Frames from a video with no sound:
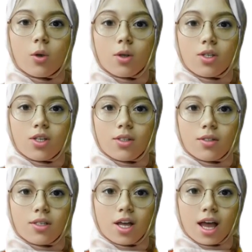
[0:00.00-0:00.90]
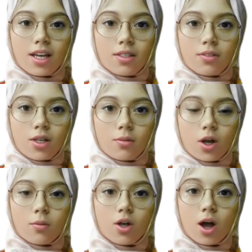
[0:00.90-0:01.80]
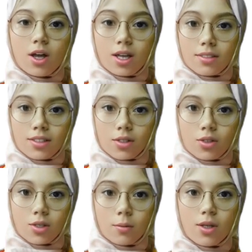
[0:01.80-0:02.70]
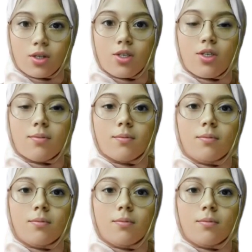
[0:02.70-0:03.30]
questions to actively involve your audience in your speech.